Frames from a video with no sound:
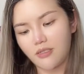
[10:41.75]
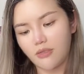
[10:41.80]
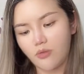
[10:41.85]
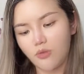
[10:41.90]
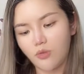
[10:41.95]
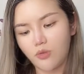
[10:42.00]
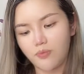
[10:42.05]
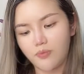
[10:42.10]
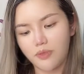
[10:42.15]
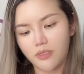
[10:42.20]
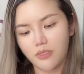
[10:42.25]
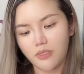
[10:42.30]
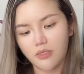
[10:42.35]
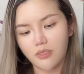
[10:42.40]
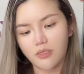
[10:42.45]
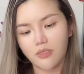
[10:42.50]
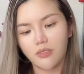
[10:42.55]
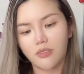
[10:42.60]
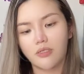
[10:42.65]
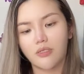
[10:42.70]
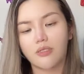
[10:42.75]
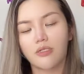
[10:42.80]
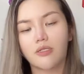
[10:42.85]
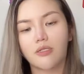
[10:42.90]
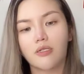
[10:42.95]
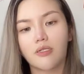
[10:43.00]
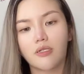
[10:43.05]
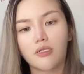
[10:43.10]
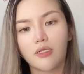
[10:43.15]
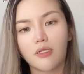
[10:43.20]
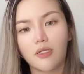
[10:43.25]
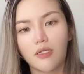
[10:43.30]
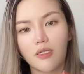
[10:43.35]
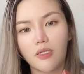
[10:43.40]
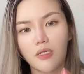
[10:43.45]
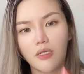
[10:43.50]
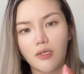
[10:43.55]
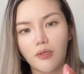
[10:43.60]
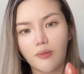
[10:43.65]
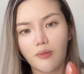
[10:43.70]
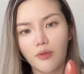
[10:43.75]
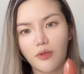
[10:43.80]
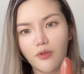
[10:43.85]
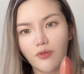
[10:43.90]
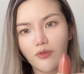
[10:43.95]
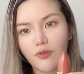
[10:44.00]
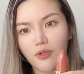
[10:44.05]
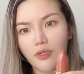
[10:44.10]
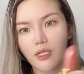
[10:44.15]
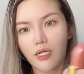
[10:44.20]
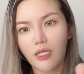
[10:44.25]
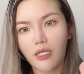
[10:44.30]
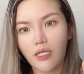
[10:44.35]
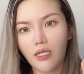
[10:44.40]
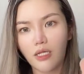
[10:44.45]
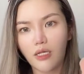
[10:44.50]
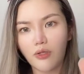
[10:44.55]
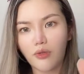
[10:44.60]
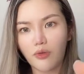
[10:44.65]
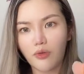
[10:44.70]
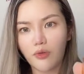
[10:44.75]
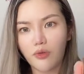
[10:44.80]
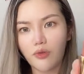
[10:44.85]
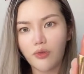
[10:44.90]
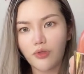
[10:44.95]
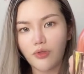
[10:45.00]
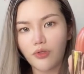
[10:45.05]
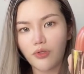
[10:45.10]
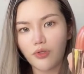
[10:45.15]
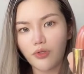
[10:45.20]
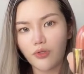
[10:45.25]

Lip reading: Oops. Beautiful color, nude,